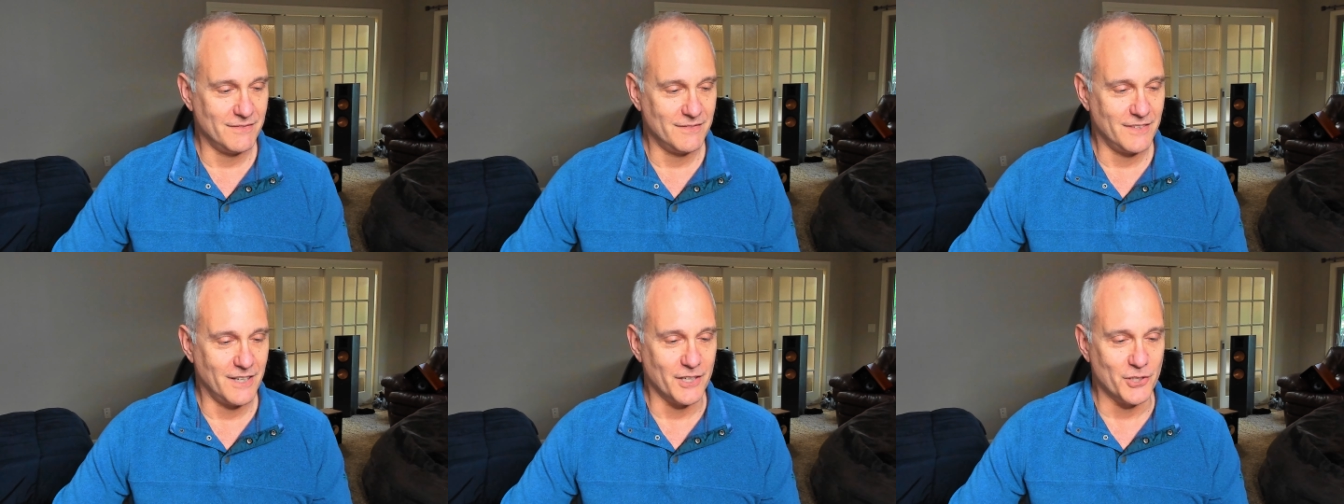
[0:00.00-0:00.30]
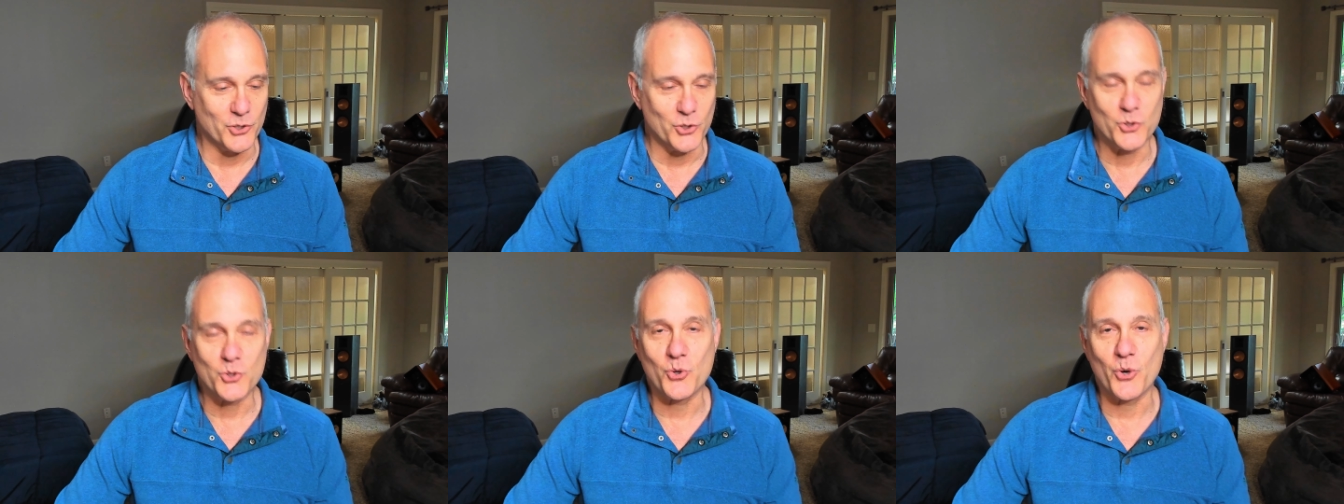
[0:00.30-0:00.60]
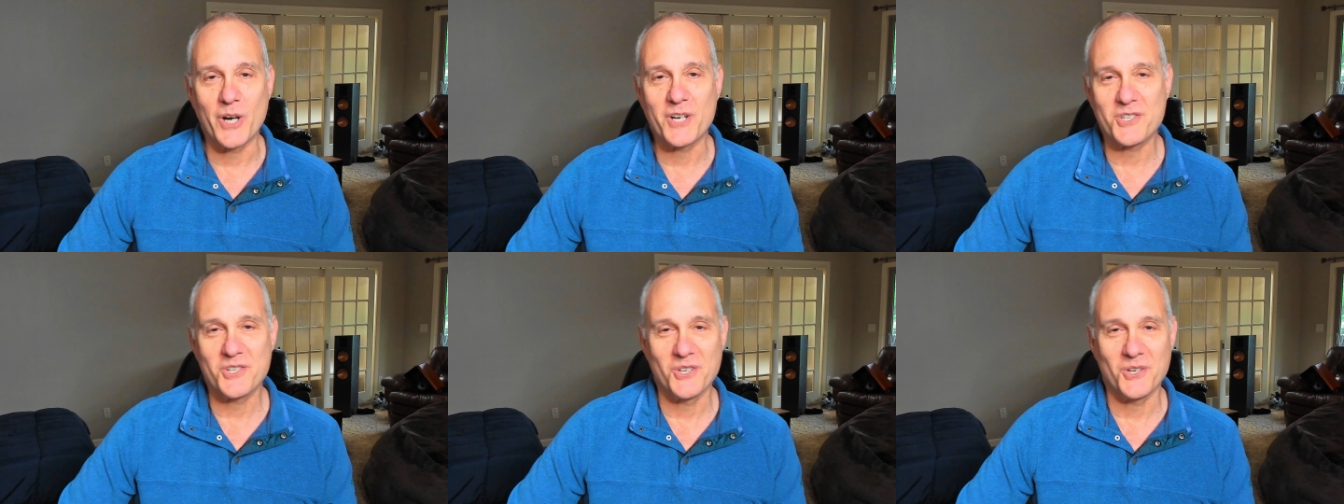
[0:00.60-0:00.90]
a
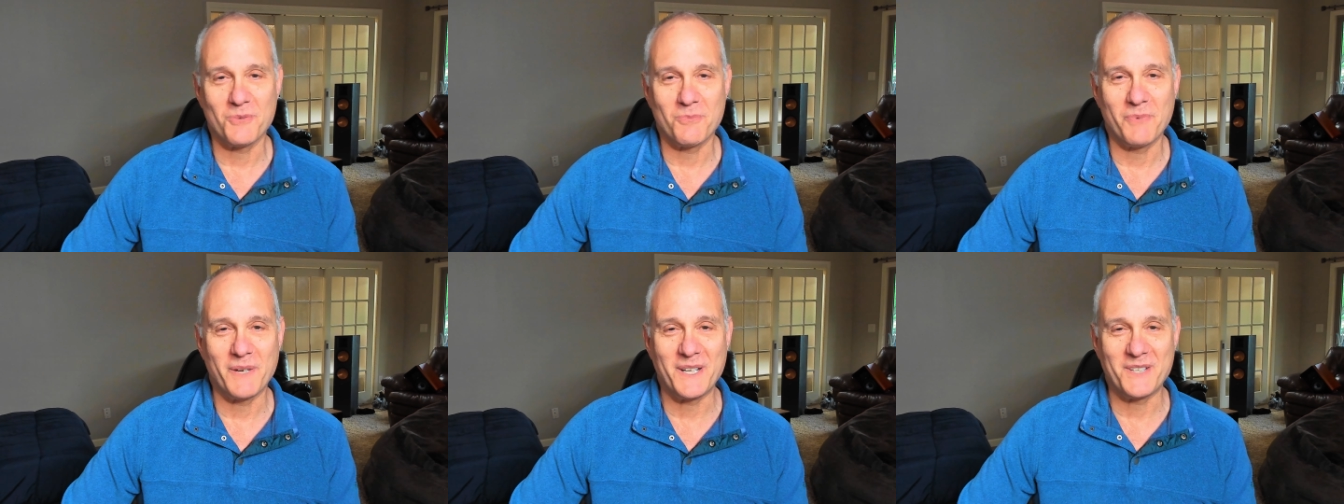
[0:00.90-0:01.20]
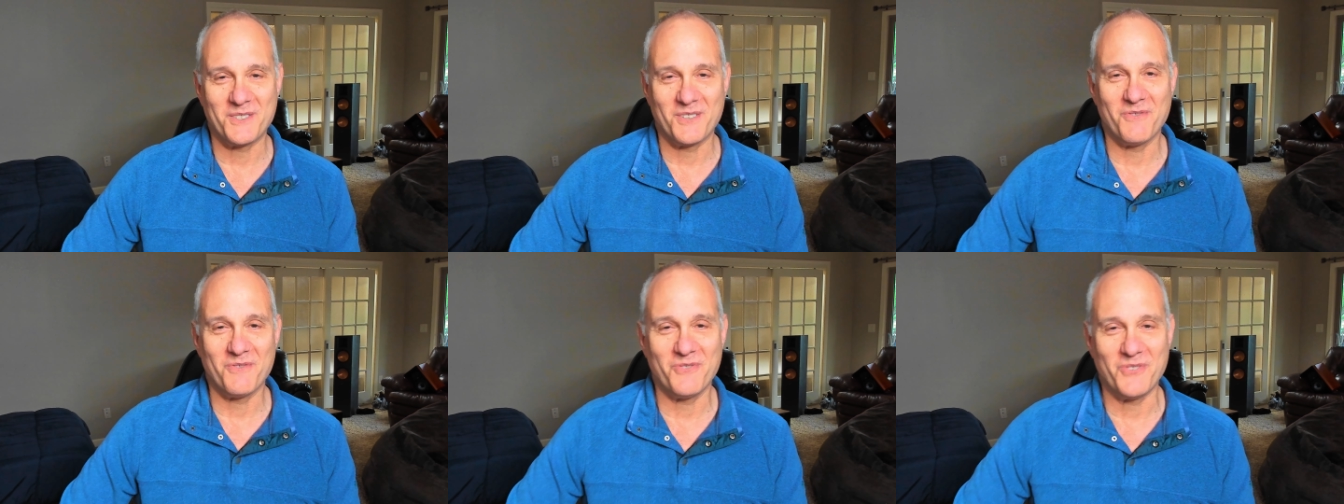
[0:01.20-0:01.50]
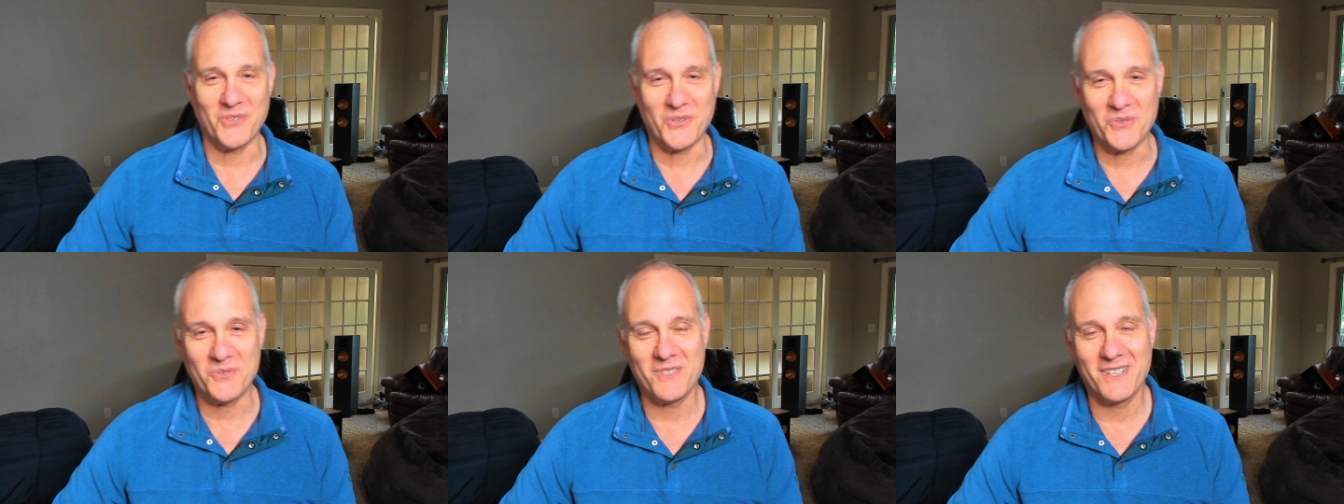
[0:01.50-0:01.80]
nutritional piece of
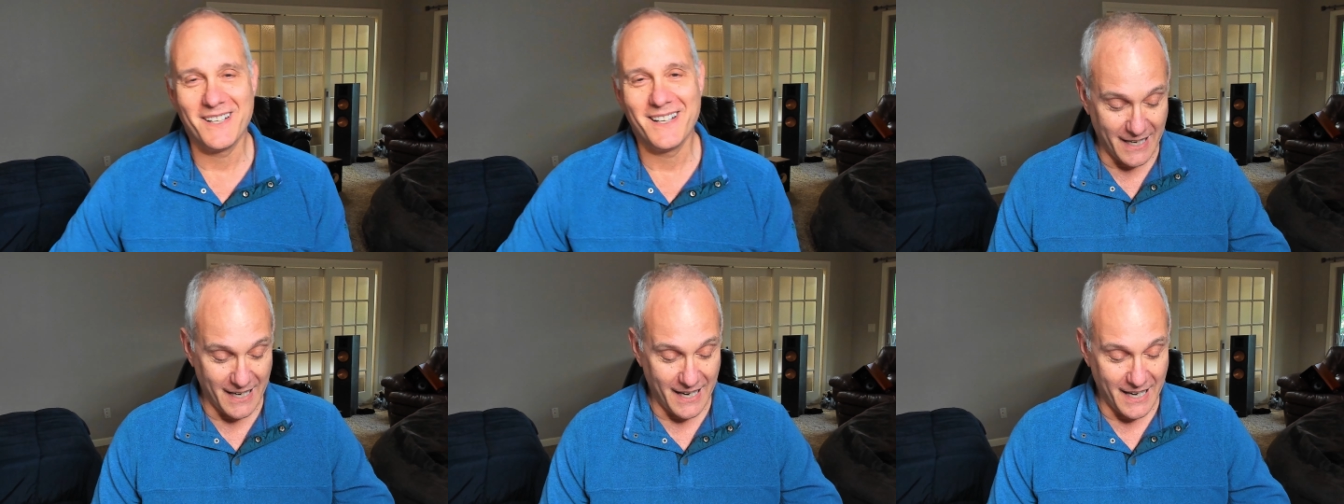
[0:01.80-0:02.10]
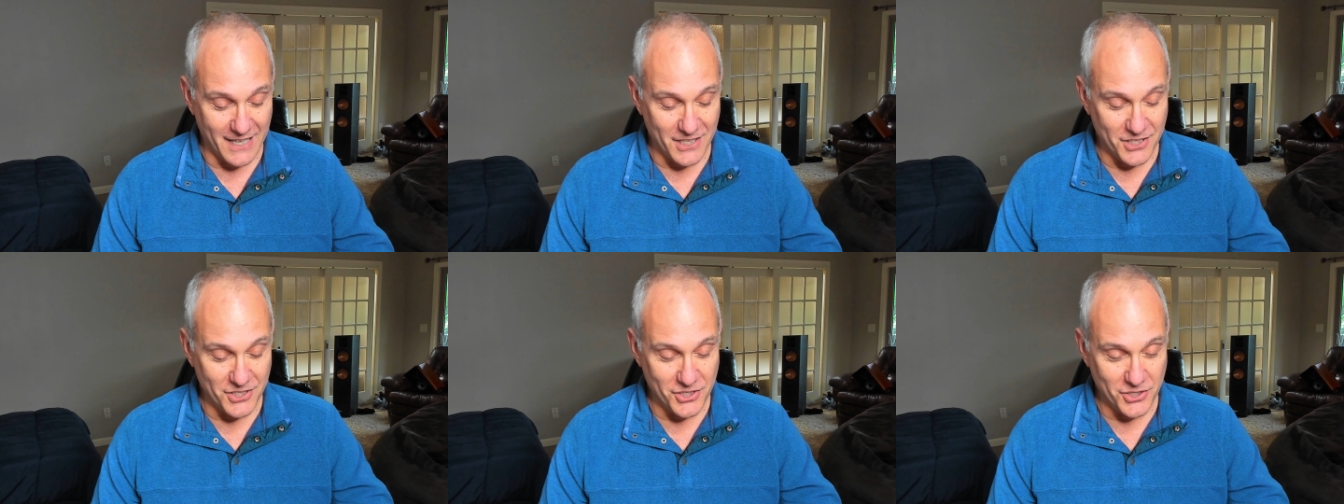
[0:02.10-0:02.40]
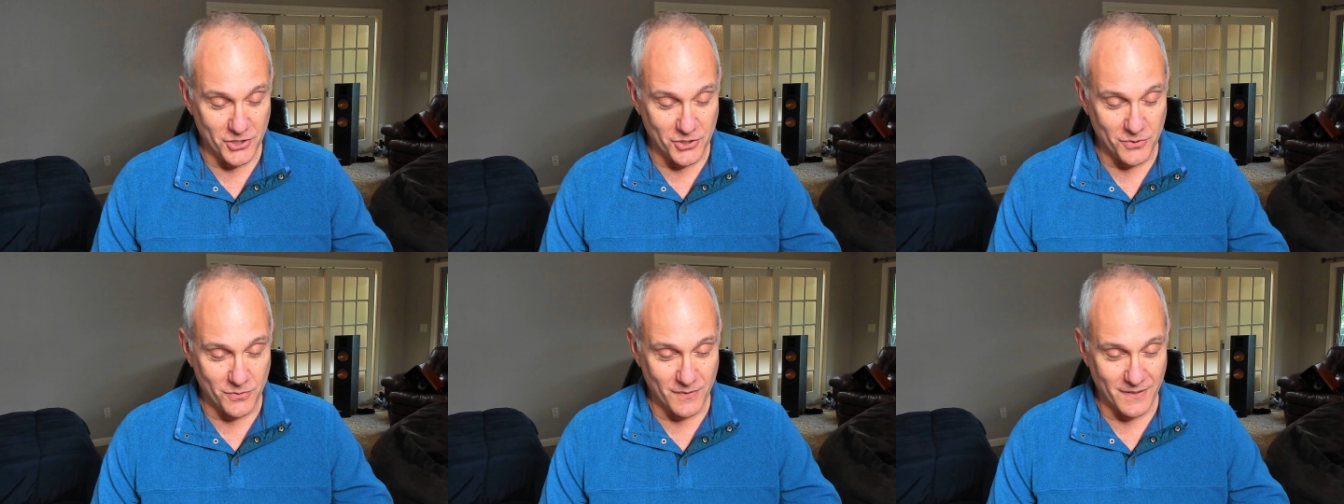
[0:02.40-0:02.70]
food and
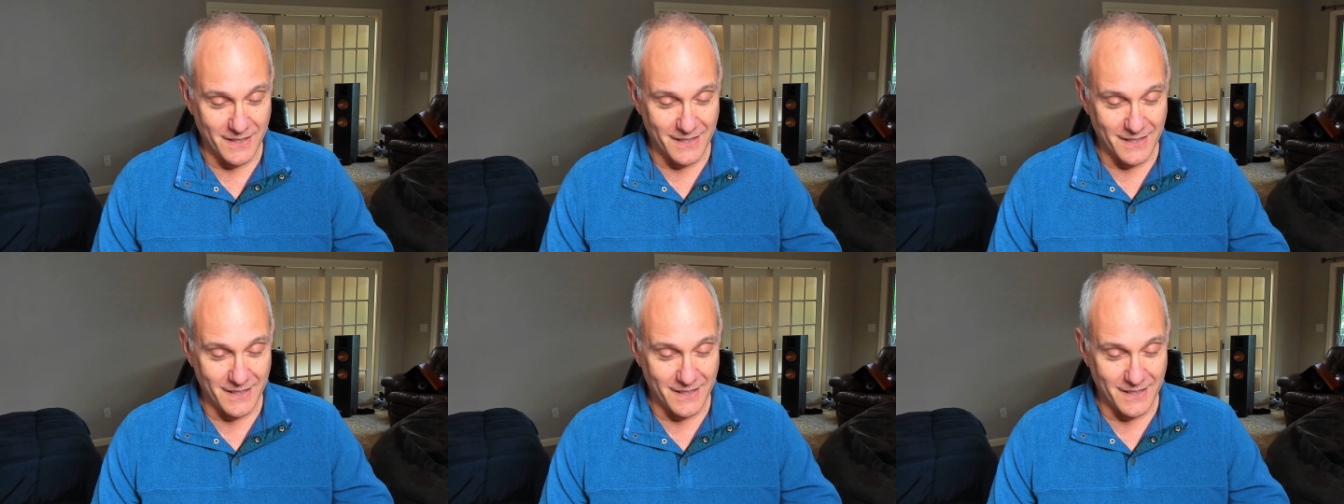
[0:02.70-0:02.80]
to